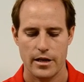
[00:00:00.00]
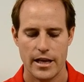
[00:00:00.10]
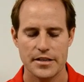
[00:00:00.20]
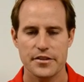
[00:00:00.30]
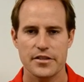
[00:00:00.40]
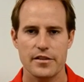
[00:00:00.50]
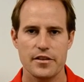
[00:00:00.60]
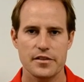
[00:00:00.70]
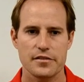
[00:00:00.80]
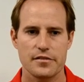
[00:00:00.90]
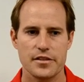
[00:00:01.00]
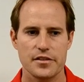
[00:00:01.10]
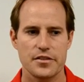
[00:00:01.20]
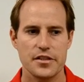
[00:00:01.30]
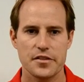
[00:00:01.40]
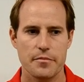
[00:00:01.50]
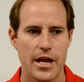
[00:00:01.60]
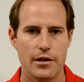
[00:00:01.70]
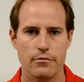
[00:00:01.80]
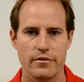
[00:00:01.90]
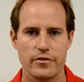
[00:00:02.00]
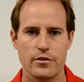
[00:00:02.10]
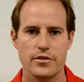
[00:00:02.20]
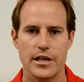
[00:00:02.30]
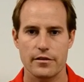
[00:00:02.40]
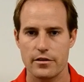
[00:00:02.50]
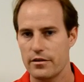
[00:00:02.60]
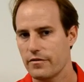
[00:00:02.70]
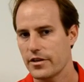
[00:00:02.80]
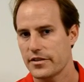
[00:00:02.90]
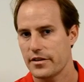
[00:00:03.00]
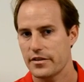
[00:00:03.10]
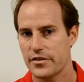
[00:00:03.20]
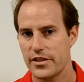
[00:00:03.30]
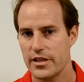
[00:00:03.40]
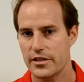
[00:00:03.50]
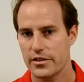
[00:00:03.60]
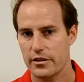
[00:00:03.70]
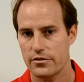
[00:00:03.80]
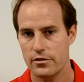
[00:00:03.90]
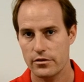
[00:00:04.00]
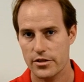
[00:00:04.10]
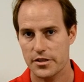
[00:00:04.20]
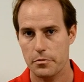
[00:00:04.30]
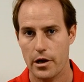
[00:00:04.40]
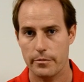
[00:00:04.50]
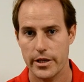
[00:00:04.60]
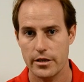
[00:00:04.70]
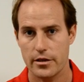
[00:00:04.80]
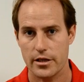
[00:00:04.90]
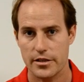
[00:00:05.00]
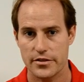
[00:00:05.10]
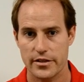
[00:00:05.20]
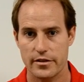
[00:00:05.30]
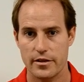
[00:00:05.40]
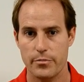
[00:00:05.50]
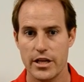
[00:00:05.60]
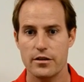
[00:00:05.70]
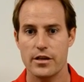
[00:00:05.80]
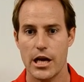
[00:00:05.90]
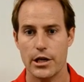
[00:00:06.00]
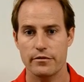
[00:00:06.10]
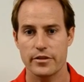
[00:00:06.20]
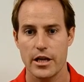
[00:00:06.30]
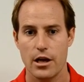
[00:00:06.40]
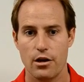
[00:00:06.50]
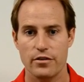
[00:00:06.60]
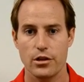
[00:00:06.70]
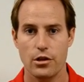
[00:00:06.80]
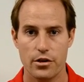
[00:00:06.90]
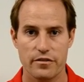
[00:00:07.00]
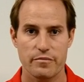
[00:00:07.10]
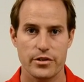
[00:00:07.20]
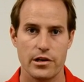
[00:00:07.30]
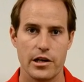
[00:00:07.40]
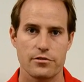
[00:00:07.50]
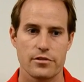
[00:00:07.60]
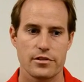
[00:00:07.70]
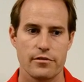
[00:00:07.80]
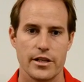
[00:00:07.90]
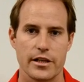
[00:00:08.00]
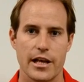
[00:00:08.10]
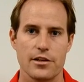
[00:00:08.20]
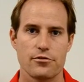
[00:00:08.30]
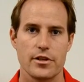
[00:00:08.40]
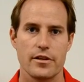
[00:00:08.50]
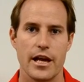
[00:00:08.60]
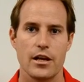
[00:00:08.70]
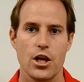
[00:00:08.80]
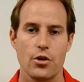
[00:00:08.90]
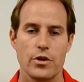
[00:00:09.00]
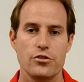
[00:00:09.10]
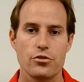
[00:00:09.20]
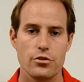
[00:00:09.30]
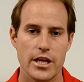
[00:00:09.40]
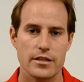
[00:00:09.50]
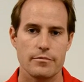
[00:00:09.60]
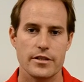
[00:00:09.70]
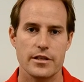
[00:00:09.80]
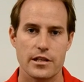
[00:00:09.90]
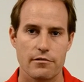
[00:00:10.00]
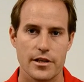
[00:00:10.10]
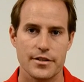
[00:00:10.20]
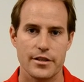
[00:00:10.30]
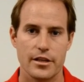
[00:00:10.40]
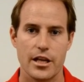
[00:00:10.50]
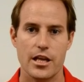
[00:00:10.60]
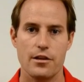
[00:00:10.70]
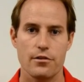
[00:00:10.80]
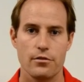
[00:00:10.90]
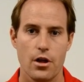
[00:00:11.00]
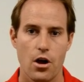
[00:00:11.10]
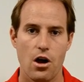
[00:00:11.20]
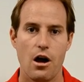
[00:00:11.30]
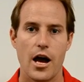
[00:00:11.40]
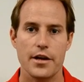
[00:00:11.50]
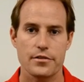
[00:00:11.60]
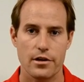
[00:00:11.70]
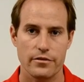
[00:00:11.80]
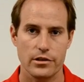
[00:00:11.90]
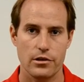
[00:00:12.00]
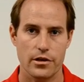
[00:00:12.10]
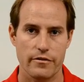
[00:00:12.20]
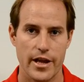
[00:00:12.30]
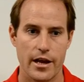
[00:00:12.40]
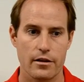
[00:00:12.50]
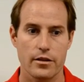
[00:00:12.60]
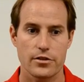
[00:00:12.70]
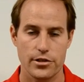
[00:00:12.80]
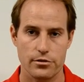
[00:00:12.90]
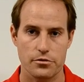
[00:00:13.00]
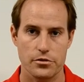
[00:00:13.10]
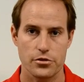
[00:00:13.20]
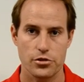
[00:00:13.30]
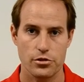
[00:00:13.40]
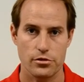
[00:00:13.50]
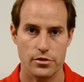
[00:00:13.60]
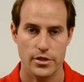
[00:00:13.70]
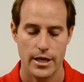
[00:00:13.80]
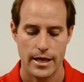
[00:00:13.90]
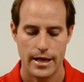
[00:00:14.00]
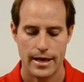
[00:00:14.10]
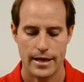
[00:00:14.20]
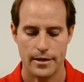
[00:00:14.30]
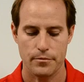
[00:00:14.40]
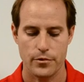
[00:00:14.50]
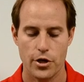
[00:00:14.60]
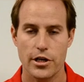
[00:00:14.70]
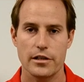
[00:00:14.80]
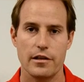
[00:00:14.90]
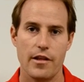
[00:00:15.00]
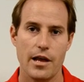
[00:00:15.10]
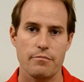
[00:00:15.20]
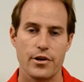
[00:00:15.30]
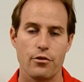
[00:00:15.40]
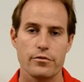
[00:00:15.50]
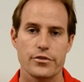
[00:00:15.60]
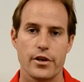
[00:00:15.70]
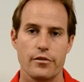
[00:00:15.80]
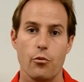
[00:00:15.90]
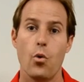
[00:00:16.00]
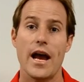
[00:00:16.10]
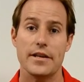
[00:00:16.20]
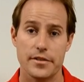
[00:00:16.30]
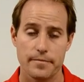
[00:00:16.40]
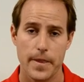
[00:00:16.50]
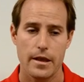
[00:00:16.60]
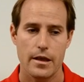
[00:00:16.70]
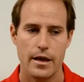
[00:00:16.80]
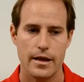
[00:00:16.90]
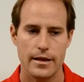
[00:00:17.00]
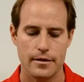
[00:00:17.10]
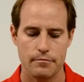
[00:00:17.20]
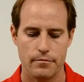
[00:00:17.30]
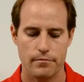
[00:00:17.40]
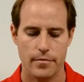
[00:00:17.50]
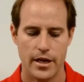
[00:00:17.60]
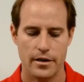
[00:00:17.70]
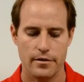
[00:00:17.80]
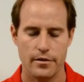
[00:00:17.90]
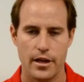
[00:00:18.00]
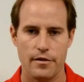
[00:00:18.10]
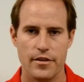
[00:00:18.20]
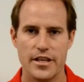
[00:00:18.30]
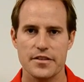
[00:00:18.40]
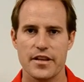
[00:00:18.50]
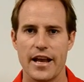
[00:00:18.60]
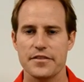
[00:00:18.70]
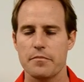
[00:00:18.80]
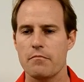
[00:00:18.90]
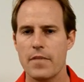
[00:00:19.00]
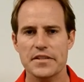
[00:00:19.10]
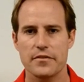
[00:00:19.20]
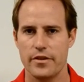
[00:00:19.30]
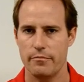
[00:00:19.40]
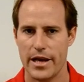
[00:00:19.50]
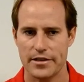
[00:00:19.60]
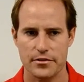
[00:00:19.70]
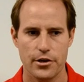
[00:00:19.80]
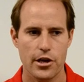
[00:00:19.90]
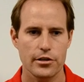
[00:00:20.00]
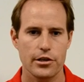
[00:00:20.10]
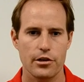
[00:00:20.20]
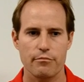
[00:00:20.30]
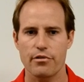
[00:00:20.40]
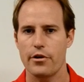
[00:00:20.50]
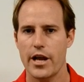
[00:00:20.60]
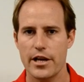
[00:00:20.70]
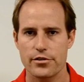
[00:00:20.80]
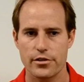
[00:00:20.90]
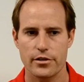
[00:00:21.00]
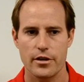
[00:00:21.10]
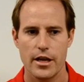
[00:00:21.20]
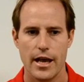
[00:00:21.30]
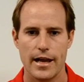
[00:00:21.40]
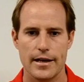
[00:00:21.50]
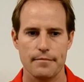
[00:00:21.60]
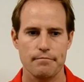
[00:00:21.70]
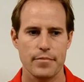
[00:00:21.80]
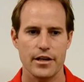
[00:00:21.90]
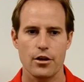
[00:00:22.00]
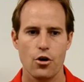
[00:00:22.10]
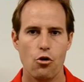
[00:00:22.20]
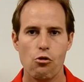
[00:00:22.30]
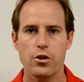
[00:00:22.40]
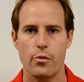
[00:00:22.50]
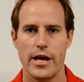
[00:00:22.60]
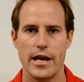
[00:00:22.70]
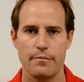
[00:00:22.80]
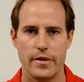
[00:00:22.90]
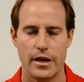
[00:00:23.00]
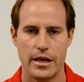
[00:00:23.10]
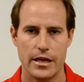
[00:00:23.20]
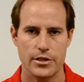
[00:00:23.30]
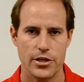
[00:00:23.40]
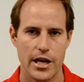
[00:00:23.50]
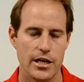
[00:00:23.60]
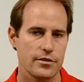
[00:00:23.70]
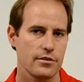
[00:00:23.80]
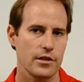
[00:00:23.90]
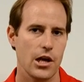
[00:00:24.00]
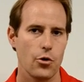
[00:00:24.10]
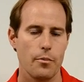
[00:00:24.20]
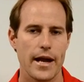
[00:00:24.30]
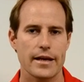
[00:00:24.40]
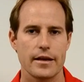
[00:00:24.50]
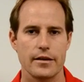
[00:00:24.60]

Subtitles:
As I said, this is systematic review done at the University of Sydney, so it's not just my opinion, and it's the opinion now of a lot of podiatrists around the country that we do need to be decreasing the heel height of a lot of our children's shoes. Not only that, but also the weight. And these has massive impacts, not only on pronation, but all the way up the kinetic chain into the lower back